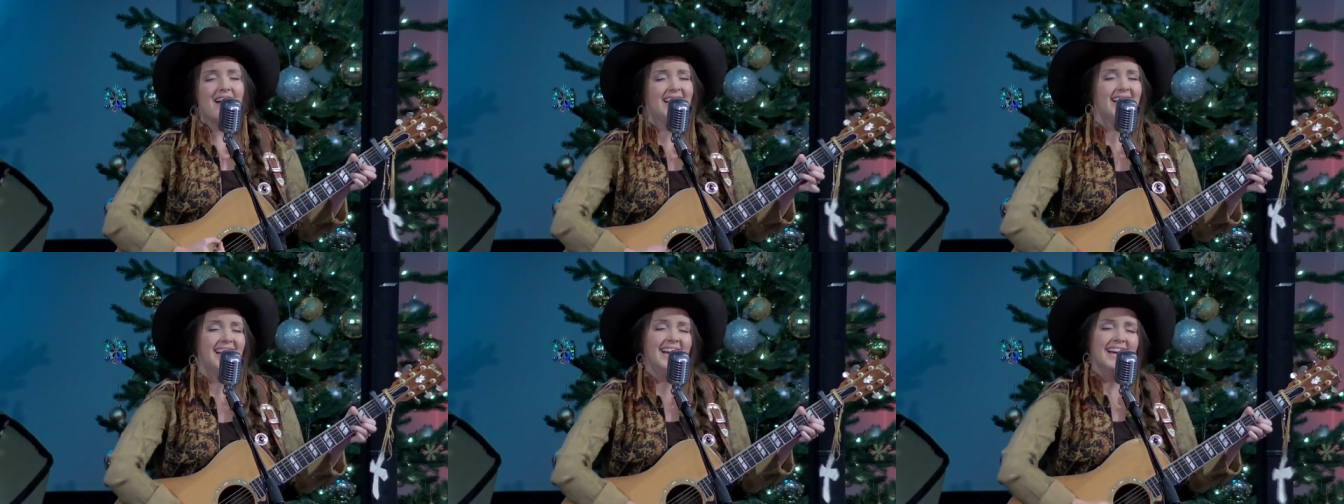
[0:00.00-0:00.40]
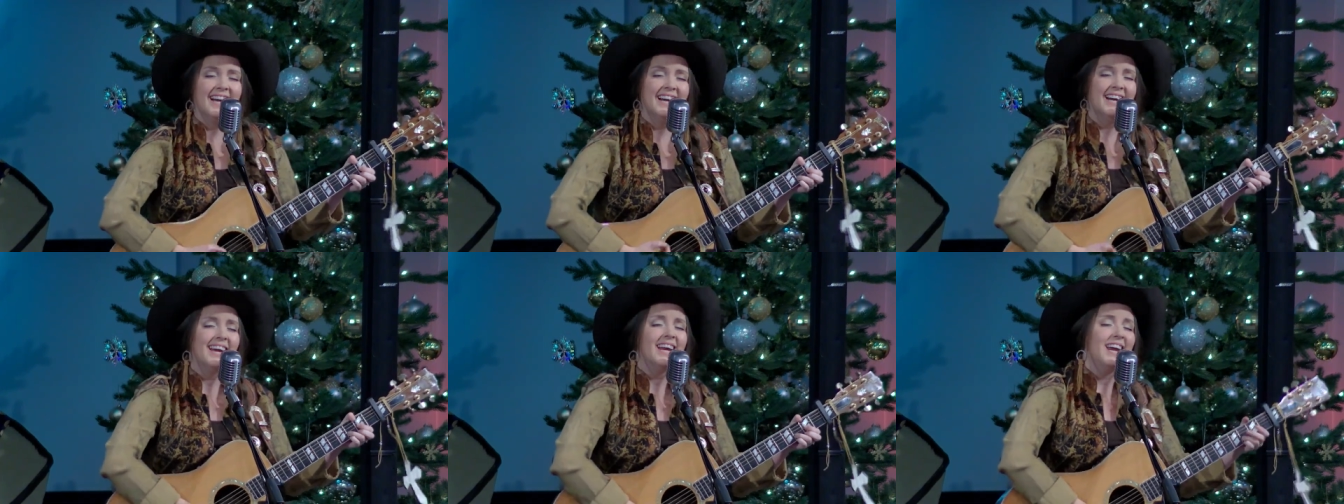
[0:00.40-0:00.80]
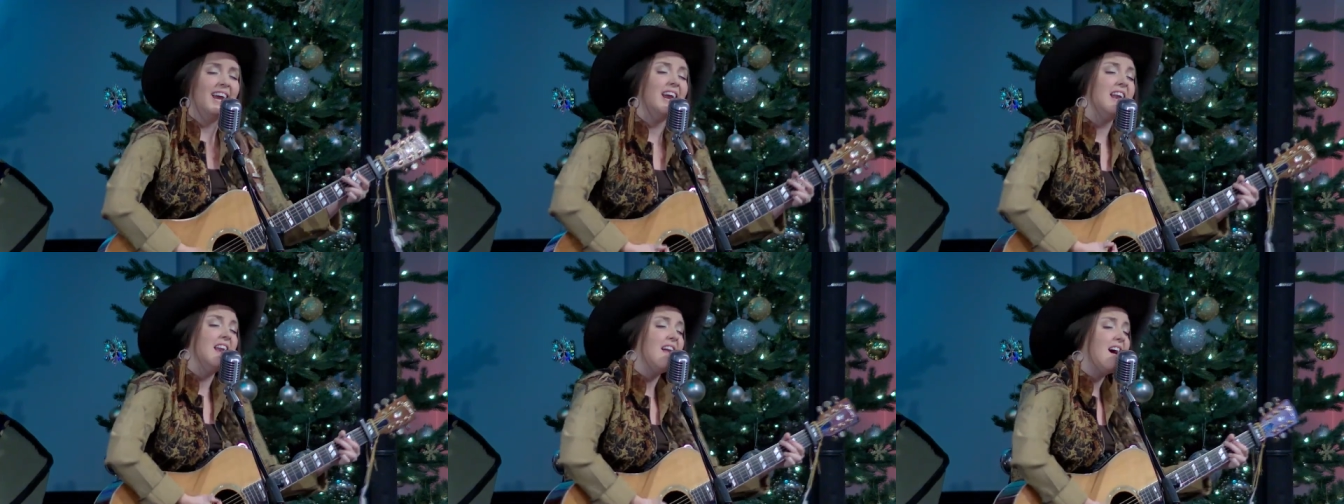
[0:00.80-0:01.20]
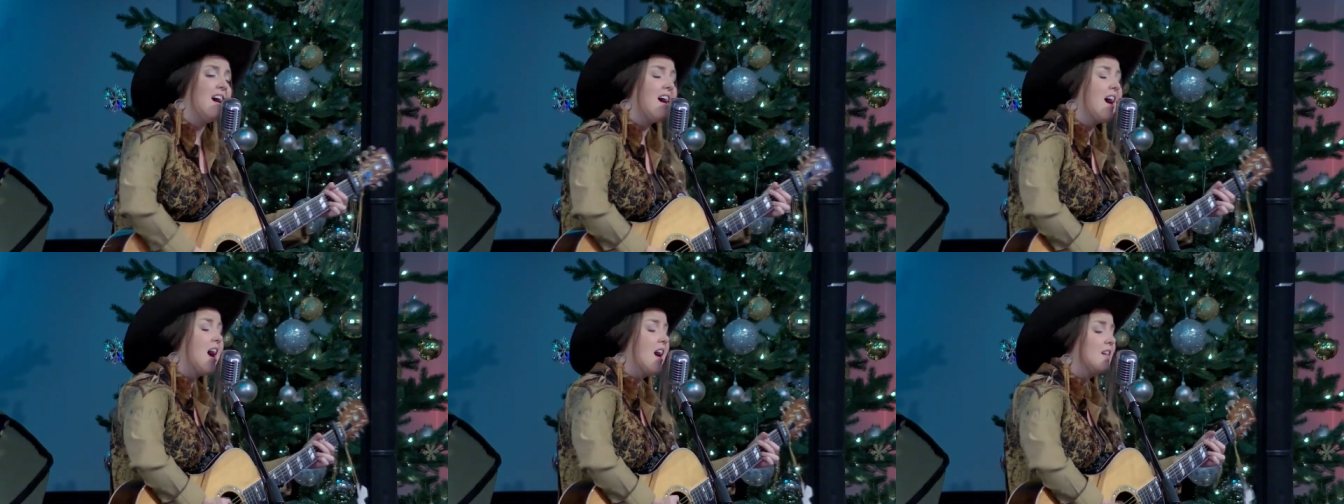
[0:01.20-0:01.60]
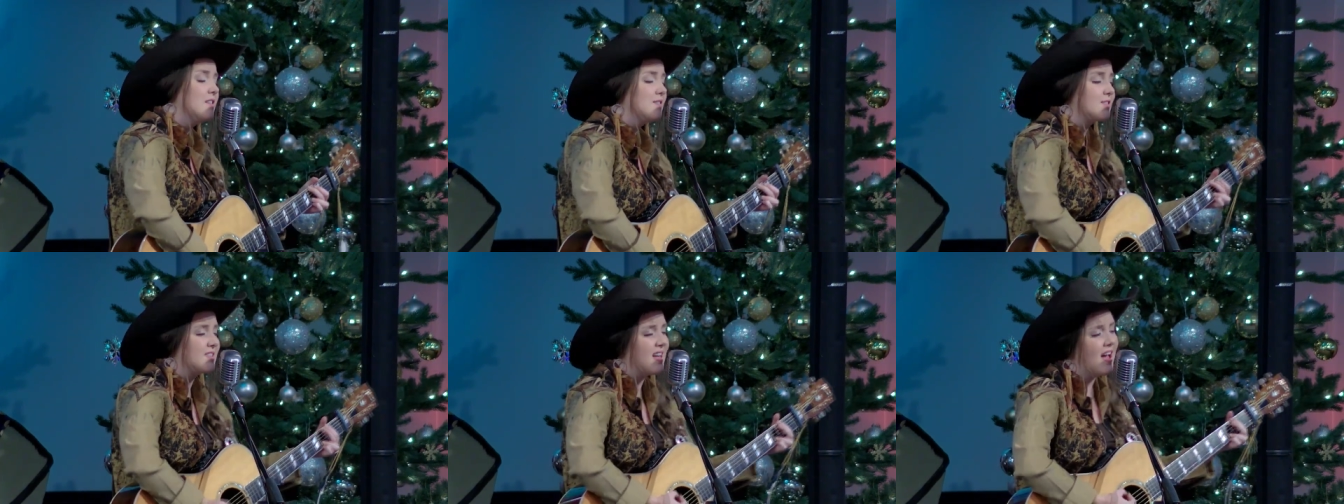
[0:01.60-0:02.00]
He
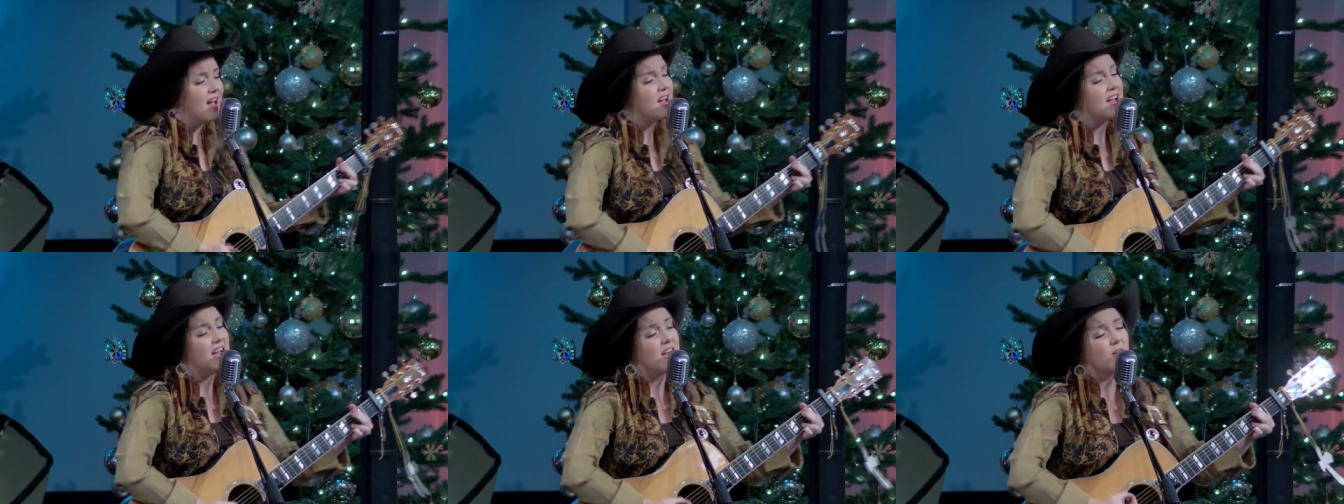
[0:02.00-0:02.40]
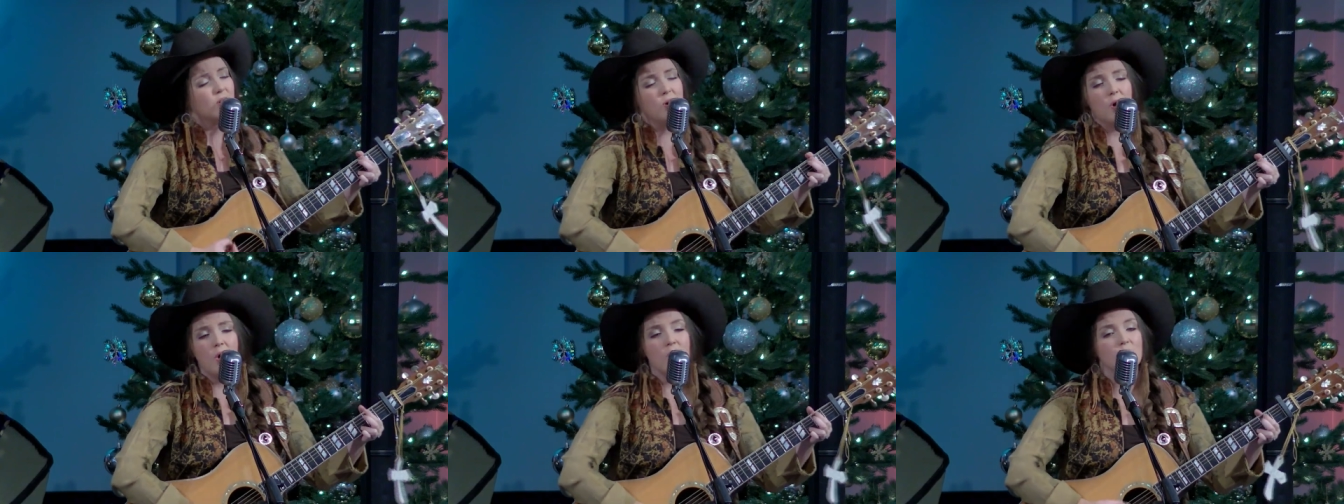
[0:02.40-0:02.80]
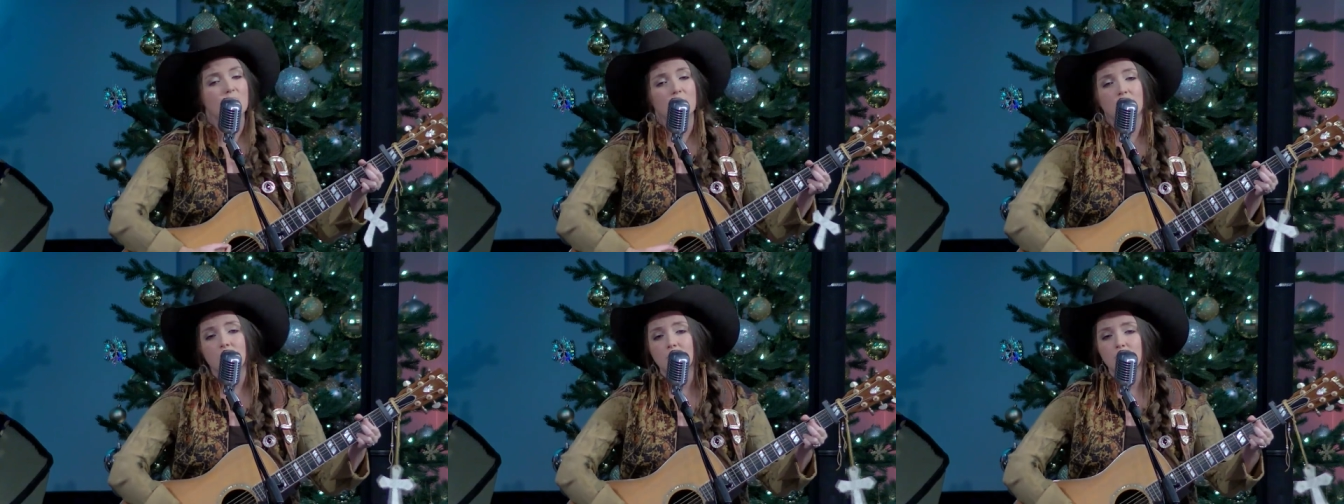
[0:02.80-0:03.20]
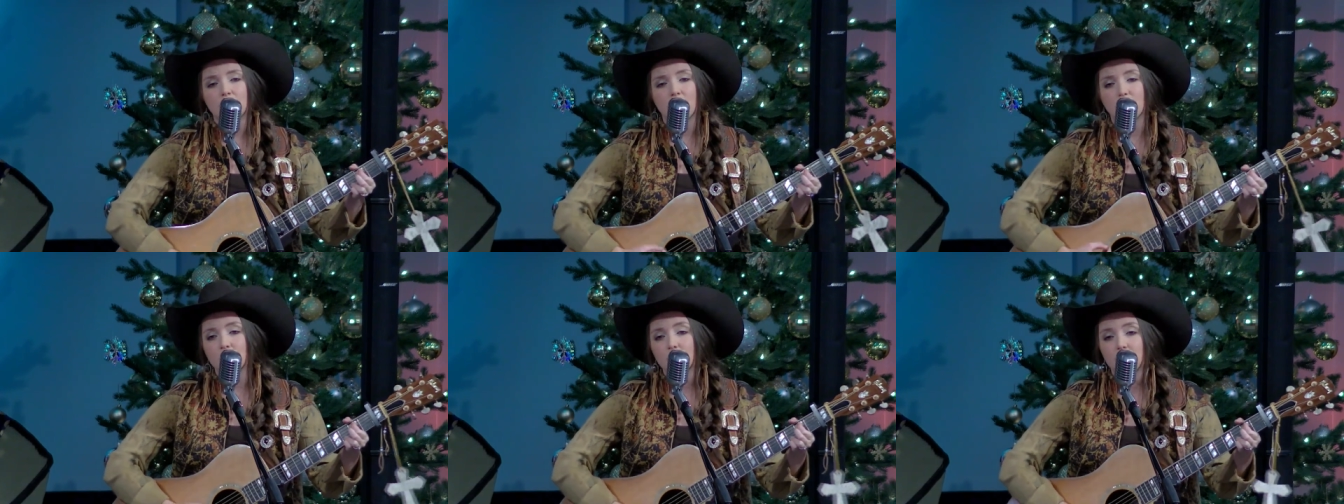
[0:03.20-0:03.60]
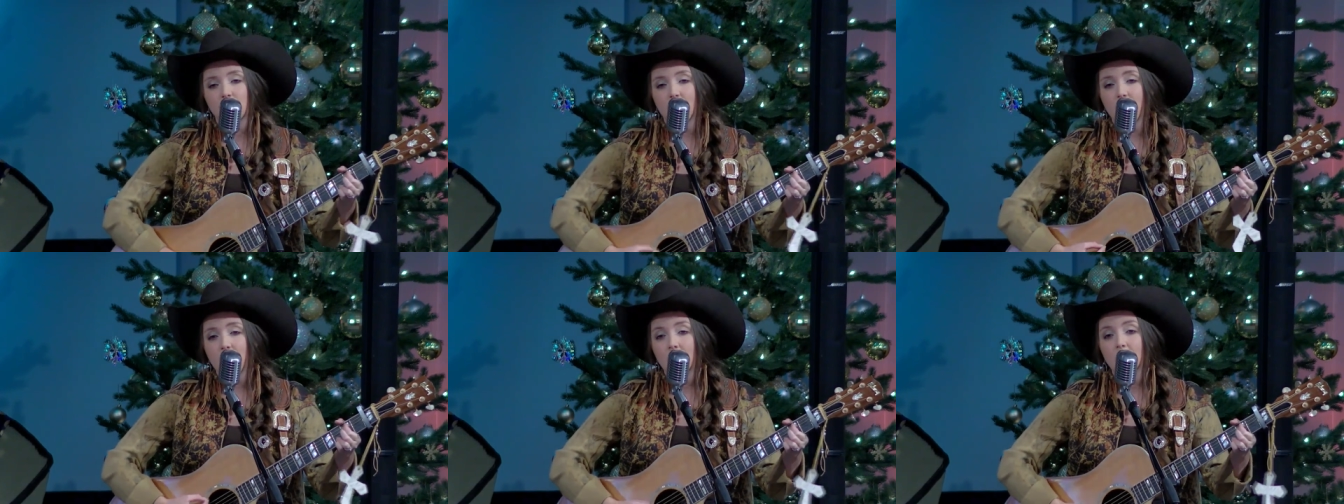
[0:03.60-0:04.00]
loves that old
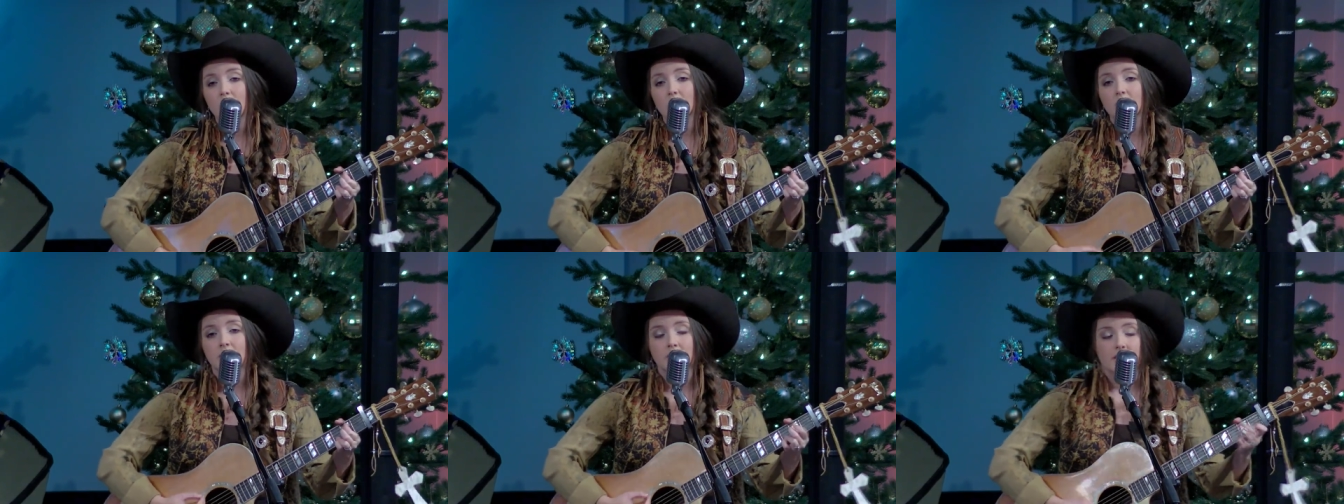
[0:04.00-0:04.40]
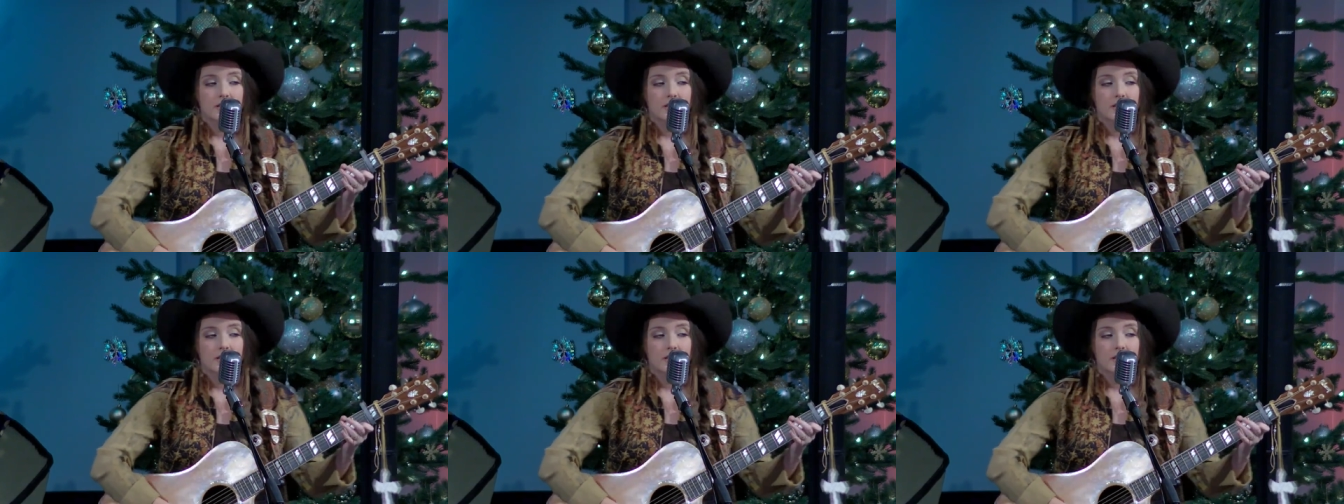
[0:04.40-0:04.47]
rodeo